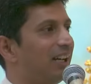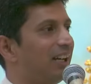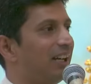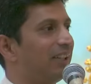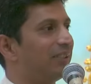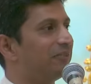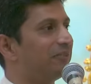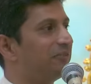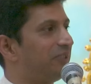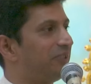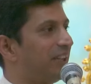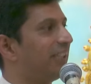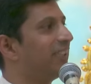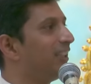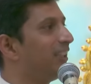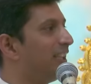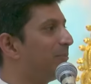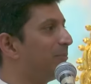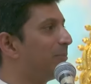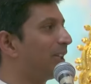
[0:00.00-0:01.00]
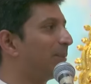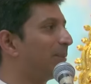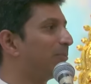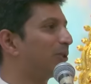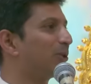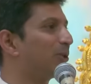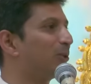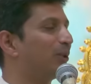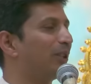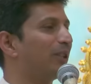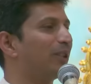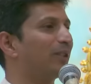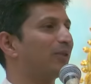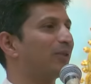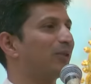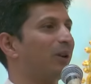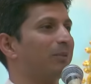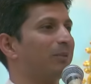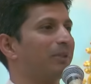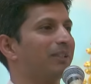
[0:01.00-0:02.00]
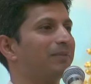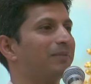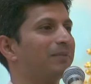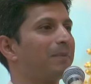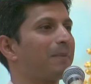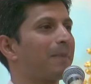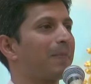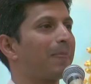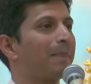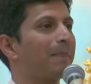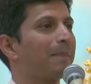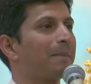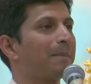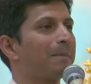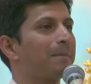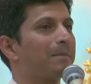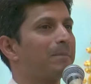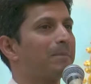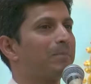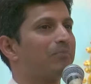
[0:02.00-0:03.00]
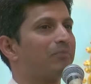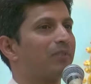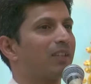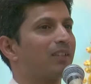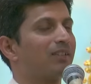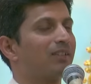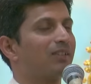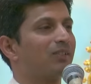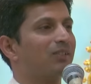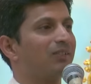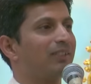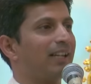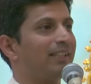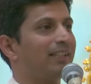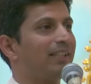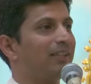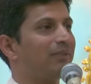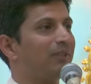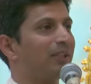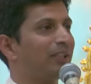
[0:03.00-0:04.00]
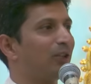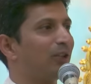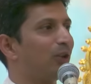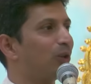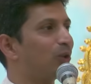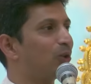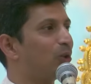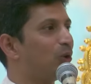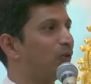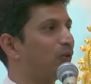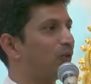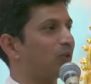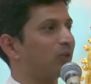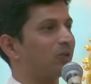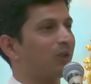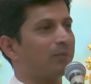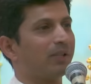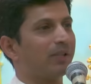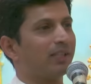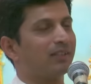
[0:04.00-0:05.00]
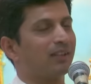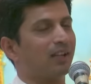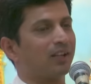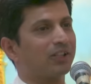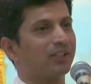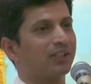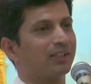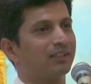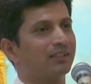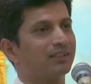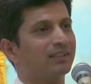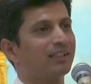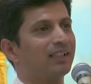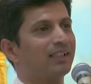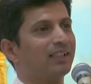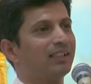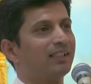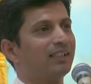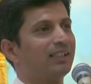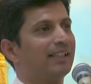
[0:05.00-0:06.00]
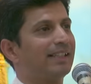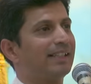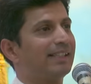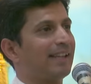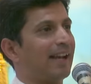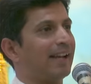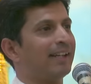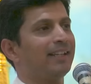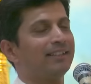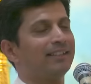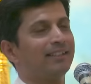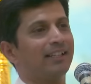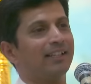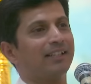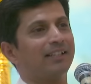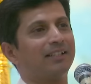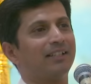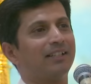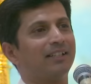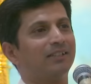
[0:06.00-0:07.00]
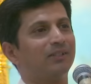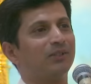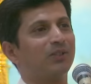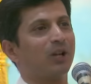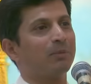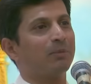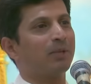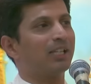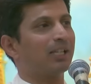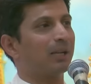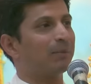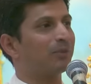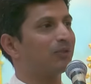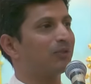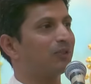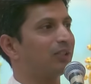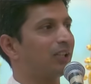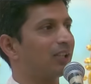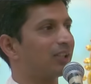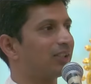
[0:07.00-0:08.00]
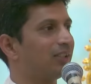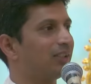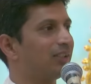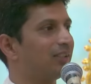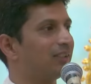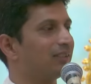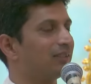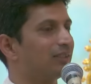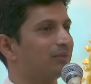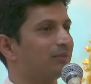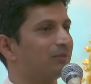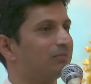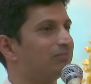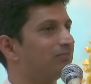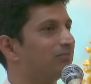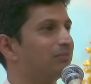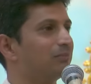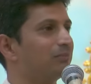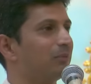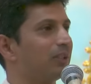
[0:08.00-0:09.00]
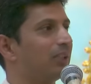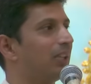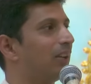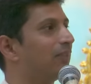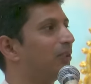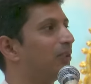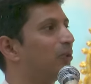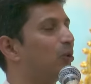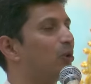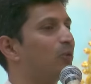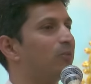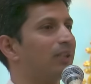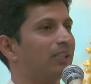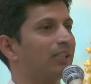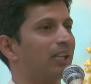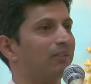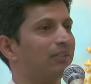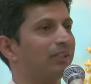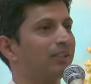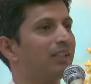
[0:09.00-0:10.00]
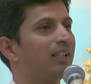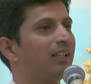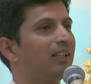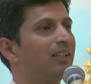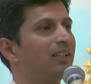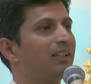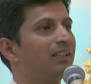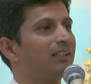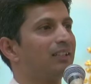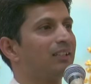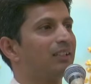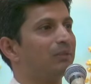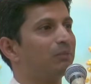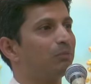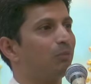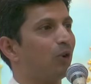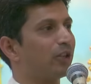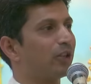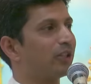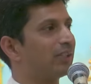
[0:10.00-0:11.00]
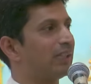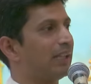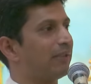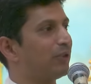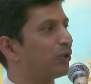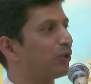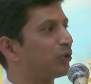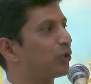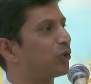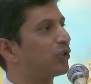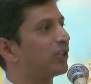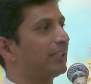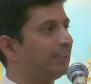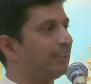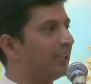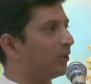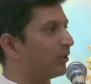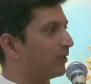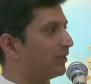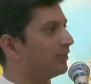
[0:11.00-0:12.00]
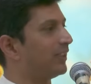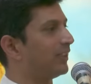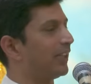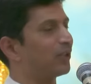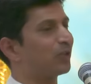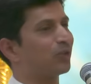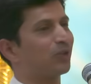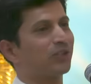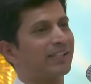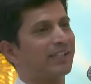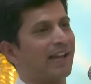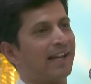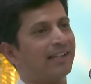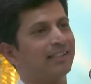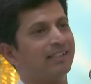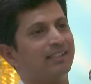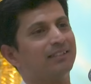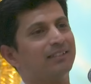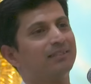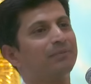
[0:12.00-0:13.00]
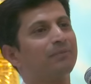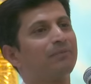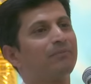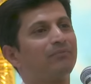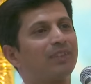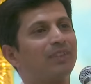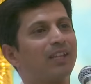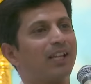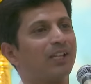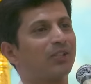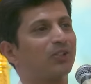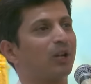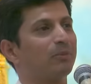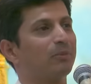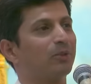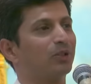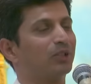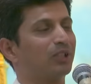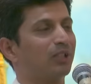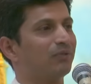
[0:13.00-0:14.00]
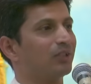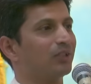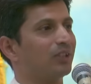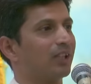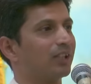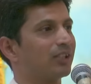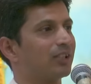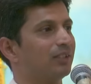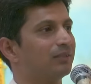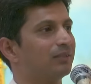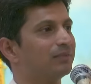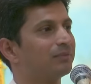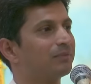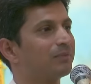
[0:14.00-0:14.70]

I have finally become a student of Swami. So that day when they all go for Swami's darshan, he's standing there and Swami comes for darshan, Brindavan, old Brindavan. Boys never used to sit down. They used to stand as Swami would come for darshan.